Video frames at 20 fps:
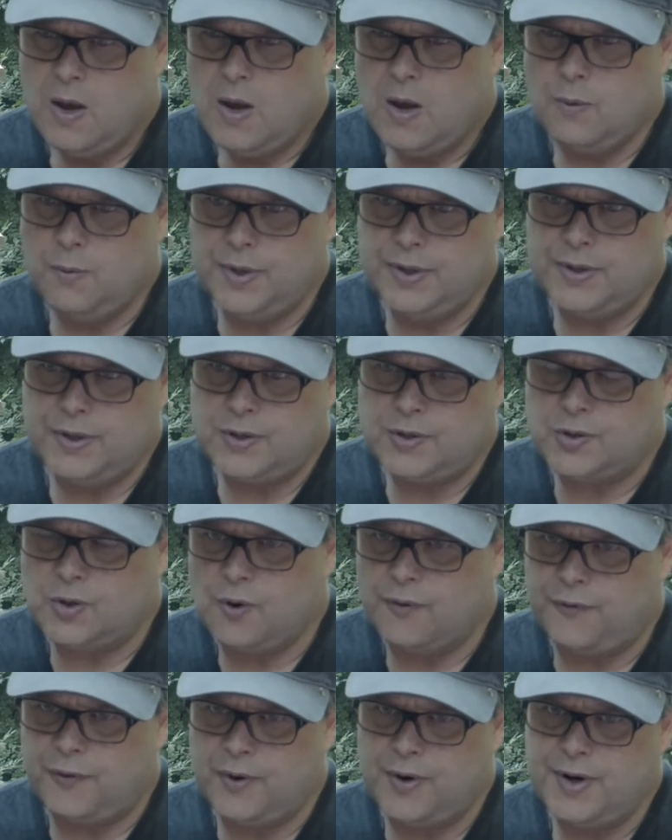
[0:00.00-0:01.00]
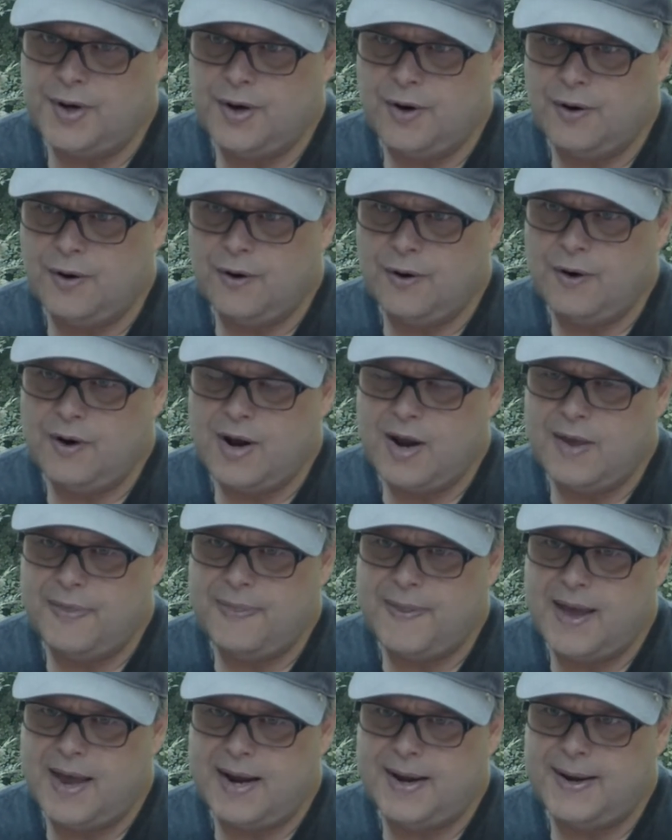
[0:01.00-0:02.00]
and we did a show for a year,
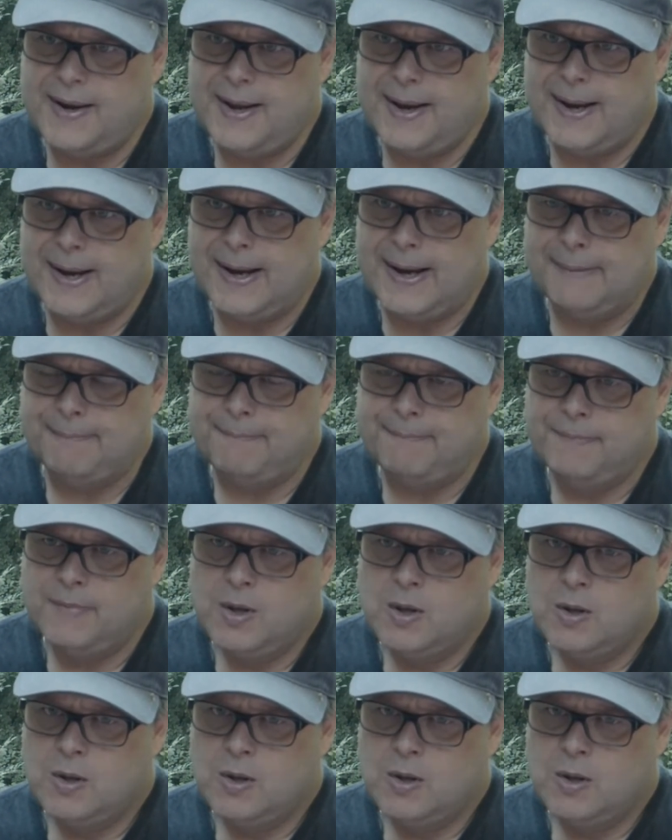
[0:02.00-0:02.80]
and then